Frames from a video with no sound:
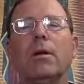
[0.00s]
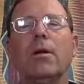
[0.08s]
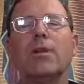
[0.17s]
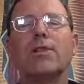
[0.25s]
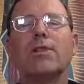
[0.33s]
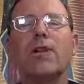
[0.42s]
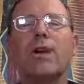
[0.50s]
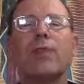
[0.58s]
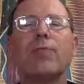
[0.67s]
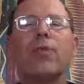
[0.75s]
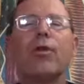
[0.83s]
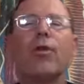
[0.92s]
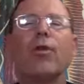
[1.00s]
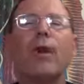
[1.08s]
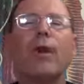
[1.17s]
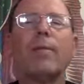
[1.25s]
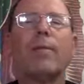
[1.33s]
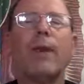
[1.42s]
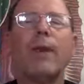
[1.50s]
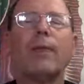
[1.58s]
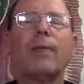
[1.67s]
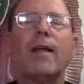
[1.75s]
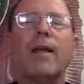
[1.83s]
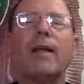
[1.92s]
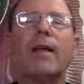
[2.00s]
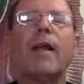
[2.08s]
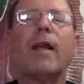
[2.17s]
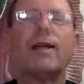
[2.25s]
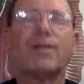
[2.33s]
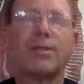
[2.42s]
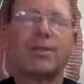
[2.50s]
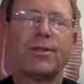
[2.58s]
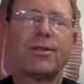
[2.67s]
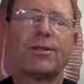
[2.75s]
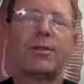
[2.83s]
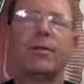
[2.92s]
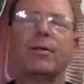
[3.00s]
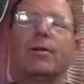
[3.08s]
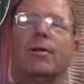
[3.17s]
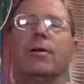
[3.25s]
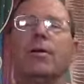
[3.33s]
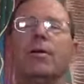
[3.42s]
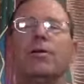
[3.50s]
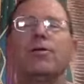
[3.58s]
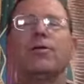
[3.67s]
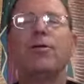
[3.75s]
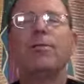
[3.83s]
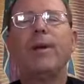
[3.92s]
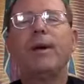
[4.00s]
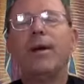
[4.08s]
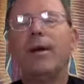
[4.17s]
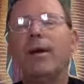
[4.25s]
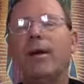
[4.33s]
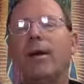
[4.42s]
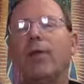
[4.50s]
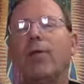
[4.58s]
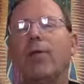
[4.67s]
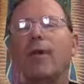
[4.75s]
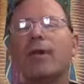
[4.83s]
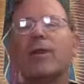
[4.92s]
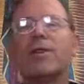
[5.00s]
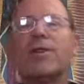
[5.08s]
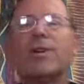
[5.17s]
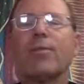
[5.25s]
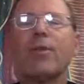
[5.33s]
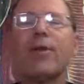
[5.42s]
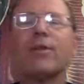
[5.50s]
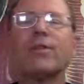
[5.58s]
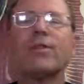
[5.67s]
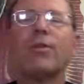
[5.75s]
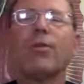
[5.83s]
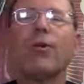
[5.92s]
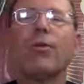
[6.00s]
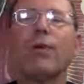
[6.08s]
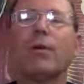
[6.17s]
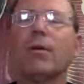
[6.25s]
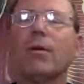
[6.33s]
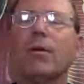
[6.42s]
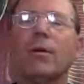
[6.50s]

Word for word: this uh, program by inviting guests to be with us in person or we'll